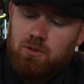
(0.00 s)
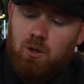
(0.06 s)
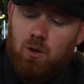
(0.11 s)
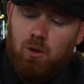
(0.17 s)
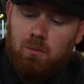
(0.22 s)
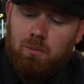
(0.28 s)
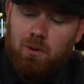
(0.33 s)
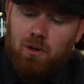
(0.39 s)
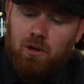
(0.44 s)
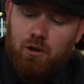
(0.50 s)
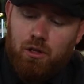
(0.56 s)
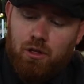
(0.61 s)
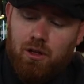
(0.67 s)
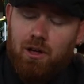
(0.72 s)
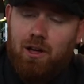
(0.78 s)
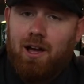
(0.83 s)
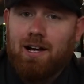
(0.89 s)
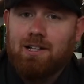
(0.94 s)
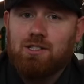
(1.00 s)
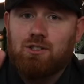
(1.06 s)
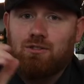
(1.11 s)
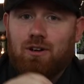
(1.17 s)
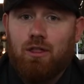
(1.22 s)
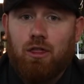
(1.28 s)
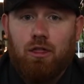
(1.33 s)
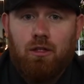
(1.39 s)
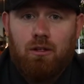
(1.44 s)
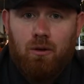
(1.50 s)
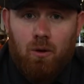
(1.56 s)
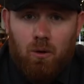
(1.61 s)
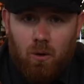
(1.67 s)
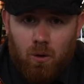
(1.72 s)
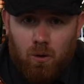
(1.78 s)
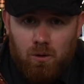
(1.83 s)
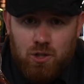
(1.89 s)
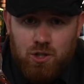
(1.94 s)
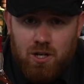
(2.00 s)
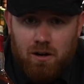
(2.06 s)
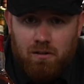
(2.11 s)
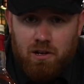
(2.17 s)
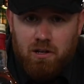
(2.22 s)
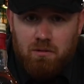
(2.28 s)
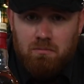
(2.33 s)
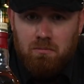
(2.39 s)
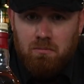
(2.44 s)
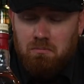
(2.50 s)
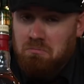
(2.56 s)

Old Perth, cask strength. All sherry,